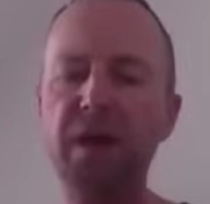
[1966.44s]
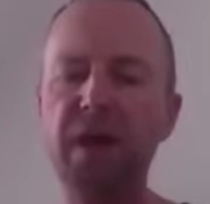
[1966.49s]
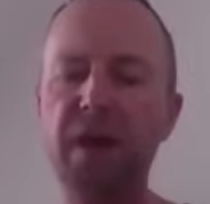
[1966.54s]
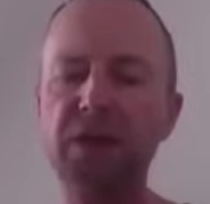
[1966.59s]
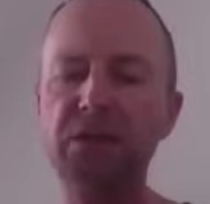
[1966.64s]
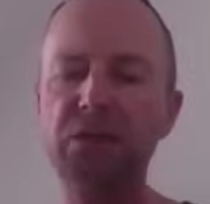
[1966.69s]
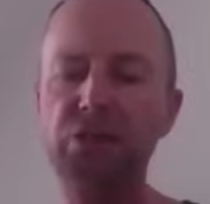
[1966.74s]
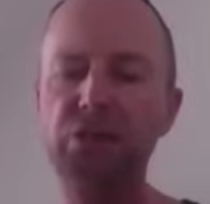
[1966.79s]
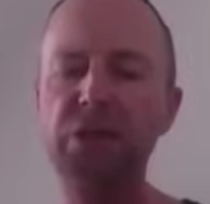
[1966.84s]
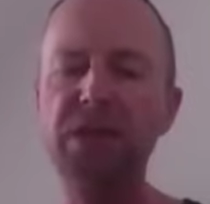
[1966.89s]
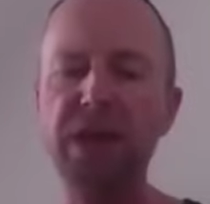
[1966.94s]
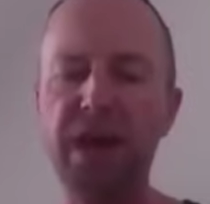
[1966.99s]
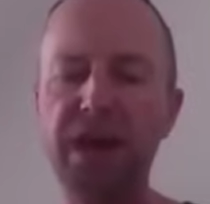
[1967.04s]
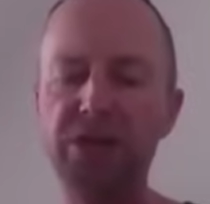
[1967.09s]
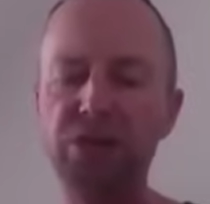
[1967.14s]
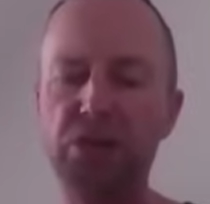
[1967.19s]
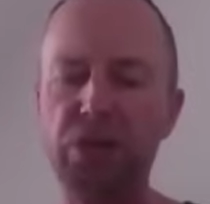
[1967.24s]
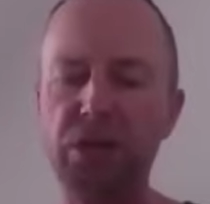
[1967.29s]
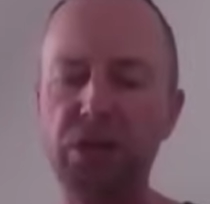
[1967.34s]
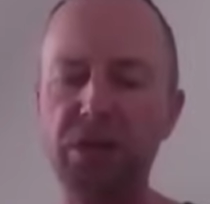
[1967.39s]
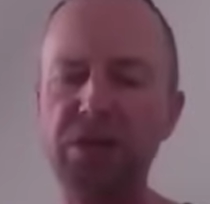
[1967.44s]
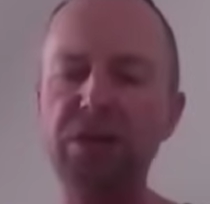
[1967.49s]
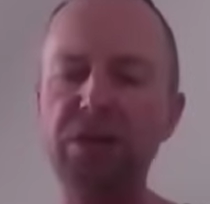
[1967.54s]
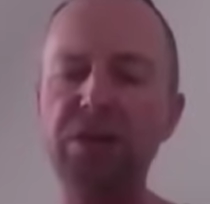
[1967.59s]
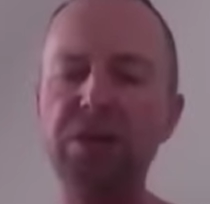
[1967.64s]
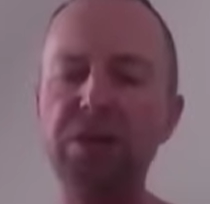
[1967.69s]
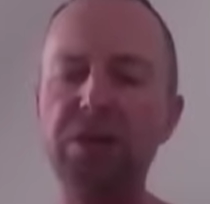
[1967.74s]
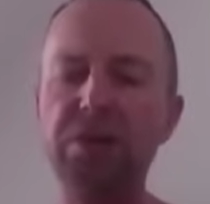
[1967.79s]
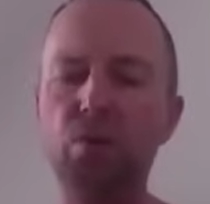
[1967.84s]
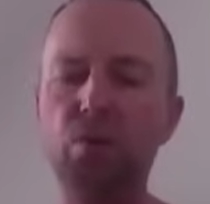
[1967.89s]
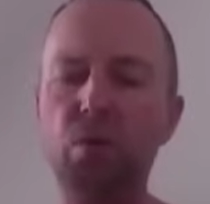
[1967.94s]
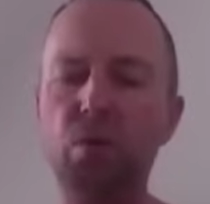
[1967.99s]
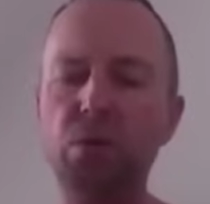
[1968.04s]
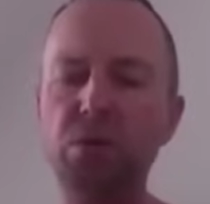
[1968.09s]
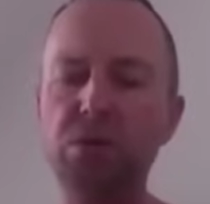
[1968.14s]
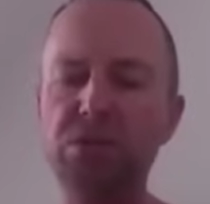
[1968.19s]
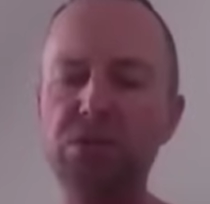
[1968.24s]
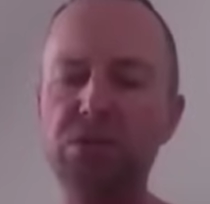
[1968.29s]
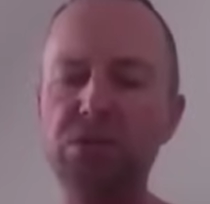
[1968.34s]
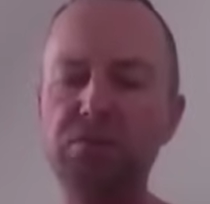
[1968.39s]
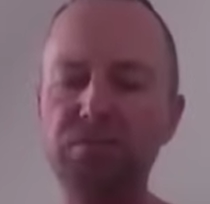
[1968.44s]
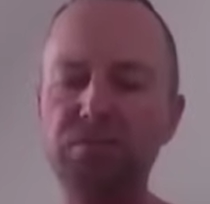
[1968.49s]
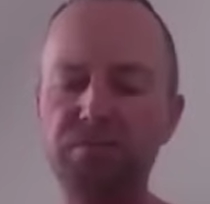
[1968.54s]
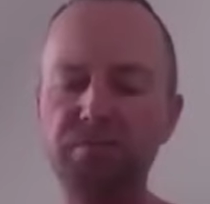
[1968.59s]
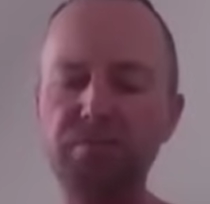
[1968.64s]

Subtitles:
And she actually was